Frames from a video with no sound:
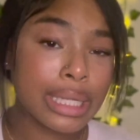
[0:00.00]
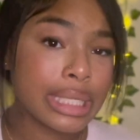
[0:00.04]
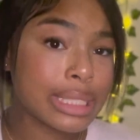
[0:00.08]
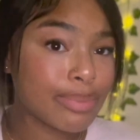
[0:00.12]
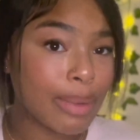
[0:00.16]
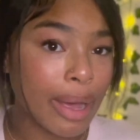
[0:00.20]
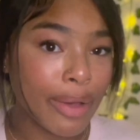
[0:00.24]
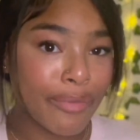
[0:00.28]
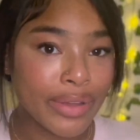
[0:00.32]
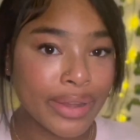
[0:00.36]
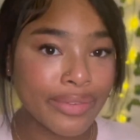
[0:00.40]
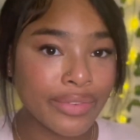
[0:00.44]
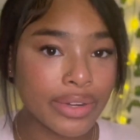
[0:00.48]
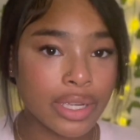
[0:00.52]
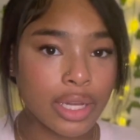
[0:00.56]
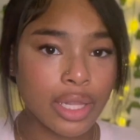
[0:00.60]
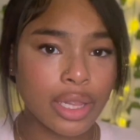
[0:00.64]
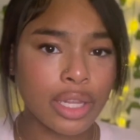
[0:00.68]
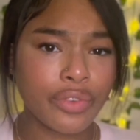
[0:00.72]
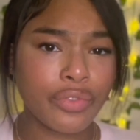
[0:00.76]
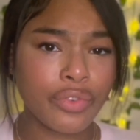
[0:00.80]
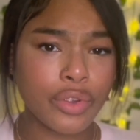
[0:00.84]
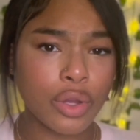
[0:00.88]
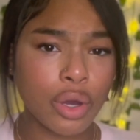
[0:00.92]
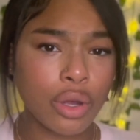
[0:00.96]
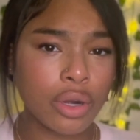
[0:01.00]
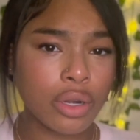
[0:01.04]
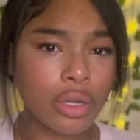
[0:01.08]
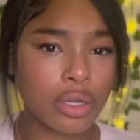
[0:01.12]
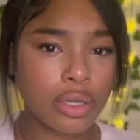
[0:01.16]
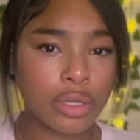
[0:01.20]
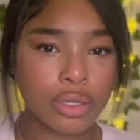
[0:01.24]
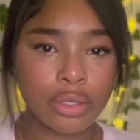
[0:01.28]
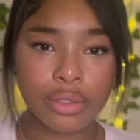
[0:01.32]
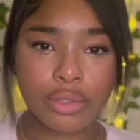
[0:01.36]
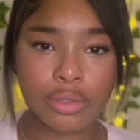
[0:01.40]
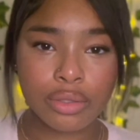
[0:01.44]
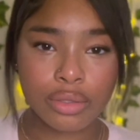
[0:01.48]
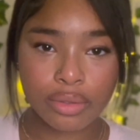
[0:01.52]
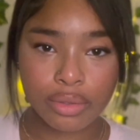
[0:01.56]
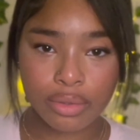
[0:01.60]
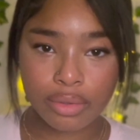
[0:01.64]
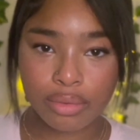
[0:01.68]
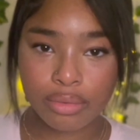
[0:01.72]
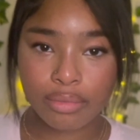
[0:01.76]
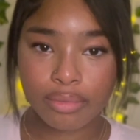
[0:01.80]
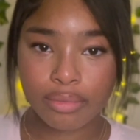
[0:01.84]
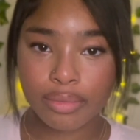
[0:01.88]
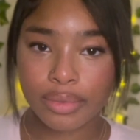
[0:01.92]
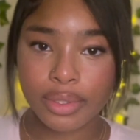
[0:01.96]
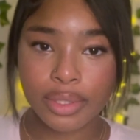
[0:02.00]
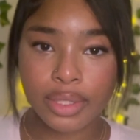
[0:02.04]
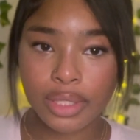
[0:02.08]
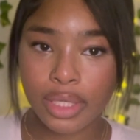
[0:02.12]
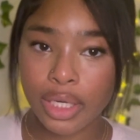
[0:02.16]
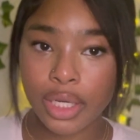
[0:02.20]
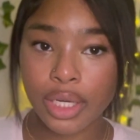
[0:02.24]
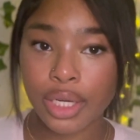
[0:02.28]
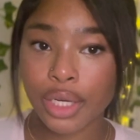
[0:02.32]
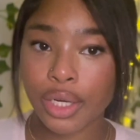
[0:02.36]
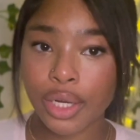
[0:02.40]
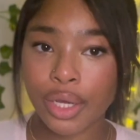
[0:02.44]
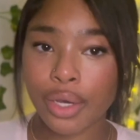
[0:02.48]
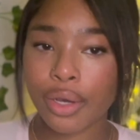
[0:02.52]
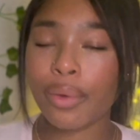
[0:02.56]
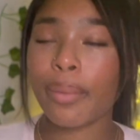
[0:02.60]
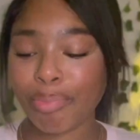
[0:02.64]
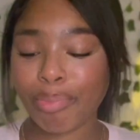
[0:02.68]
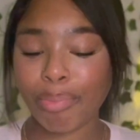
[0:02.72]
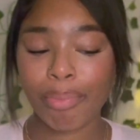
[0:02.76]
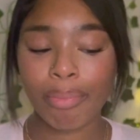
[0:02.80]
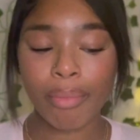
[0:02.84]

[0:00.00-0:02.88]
my favorite color if y'all didn't know.